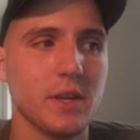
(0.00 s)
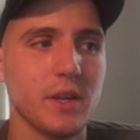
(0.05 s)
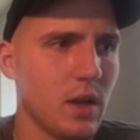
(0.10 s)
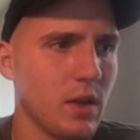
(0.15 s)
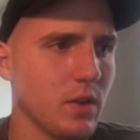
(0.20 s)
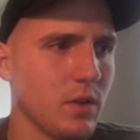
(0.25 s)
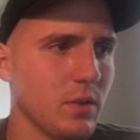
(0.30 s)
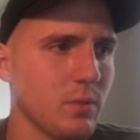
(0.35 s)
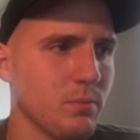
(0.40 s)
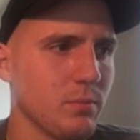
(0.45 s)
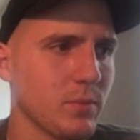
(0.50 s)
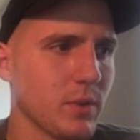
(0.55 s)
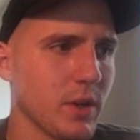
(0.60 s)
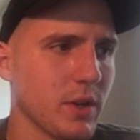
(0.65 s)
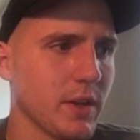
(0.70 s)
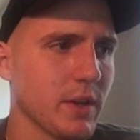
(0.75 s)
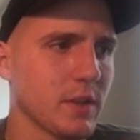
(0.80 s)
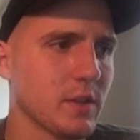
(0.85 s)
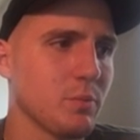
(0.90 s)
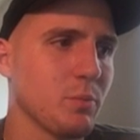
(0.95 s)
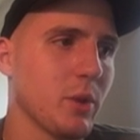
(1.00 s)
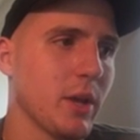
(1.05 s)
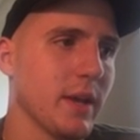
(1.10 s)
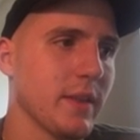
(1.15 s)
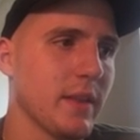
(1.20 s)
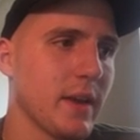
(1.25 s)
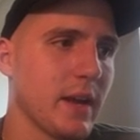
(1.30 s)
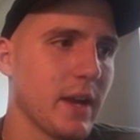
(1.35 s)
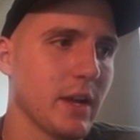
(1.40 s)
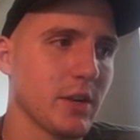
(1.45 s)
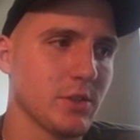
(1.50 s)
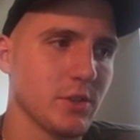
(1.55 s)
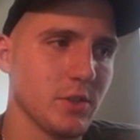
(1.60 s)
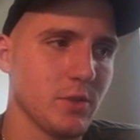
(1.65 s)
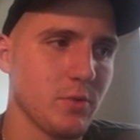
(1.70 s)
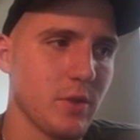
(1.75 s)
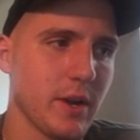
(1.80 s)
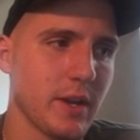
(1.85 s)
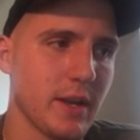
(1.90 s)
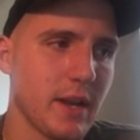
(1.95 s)
I'm going to explain that
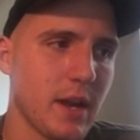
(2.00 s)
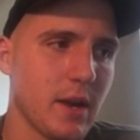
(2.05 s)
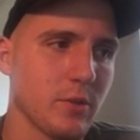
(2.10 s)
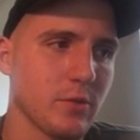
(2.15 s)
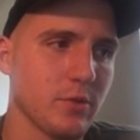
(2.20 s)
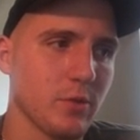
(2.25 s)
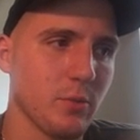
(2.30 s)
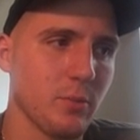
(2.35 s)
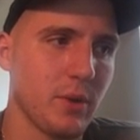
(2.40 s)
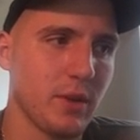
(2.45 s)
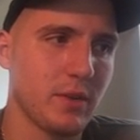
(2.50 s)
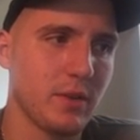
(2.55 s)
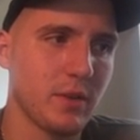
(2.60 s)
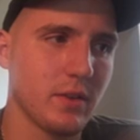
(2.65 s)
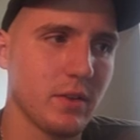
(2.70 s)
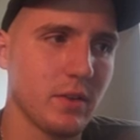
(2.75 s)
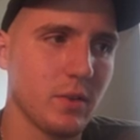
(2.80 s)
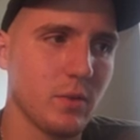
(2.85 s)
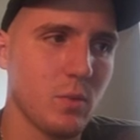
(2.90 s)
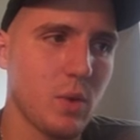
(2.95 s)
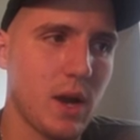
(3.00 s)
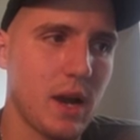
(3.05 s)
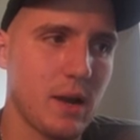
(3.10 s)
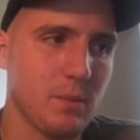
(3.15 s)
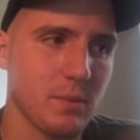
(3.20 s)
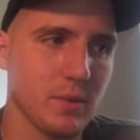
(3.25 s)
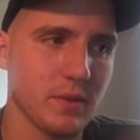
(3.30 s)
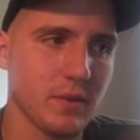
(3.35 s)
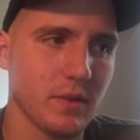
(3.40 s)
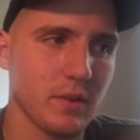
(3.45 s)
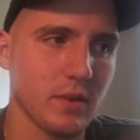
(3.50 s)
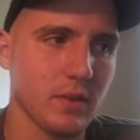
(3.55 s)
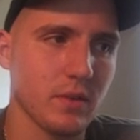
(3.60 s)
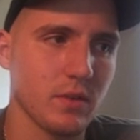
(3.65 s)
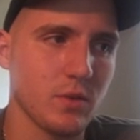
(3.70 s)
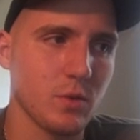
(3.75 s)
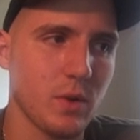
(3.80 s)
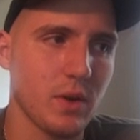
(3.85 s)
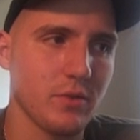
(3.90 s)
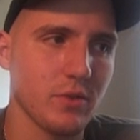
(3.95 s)
actually right now. So basically what happens
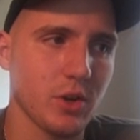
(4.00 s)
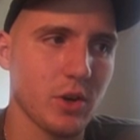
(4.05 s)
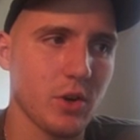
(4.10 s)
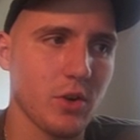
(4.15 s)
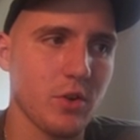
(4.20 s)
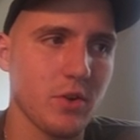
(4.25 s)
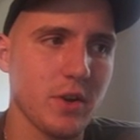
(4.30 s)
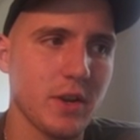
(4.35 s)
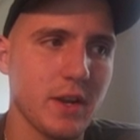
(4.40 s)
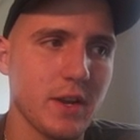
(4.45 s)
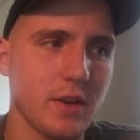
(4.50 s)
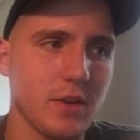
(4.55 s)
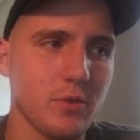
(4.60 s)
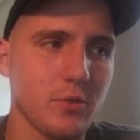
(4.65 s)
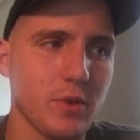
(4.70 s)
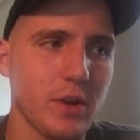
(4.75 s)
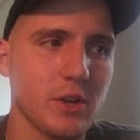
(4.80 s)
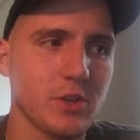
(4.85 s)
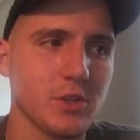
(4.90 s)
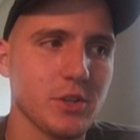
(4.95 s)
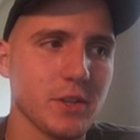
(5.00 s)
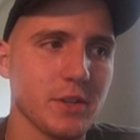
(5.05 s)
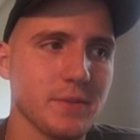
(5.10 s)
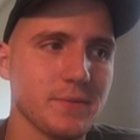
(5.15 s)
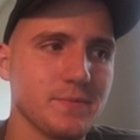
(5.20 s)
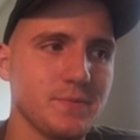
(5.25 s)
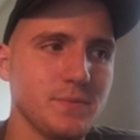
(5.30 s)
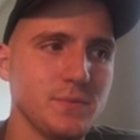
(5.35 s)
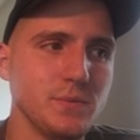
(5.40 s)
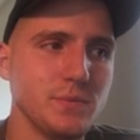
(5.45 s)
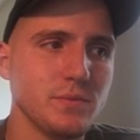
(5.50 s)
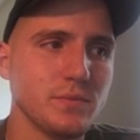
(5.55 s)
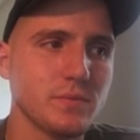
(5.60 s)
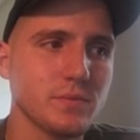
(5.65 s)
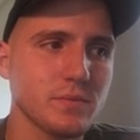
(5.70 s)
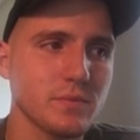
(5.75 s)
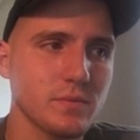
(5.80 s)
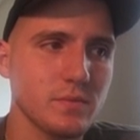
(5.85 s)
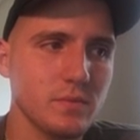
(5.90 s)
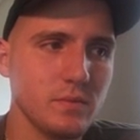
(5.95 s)
is you have a current iteration,
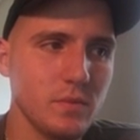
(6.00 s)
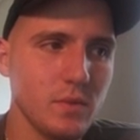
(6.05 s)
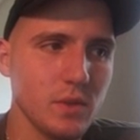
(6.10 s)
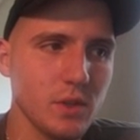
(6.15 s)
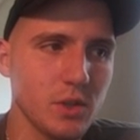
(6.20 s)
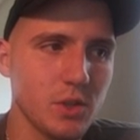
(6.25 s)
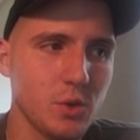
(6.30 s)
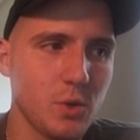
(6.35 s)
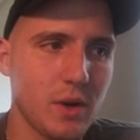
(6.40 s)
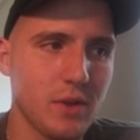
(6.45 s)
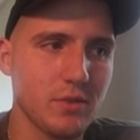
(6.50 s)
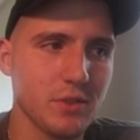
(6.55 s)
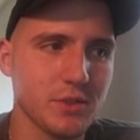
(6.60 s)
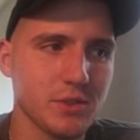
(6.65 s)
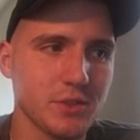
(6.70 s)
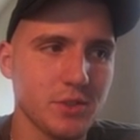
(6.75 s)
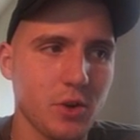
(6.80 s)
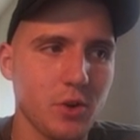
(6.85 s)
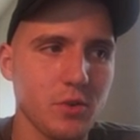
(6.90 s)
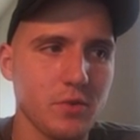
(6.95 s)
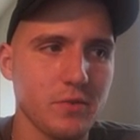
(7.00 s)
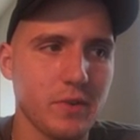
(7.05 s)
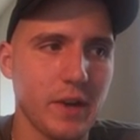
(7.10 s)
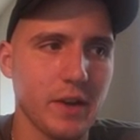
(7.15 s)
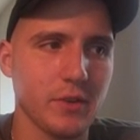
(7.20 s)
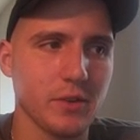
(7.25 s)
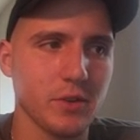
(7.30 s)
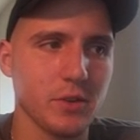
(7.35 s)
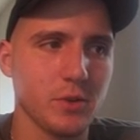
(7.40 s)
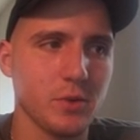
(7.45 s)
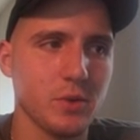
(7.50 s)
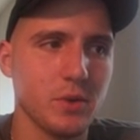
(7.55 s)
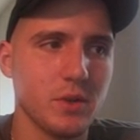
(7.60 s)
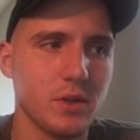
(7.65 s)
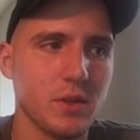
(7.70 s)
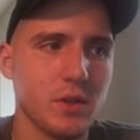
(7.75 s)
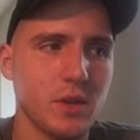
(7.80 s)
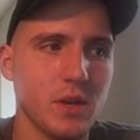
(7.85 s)
you have a start value,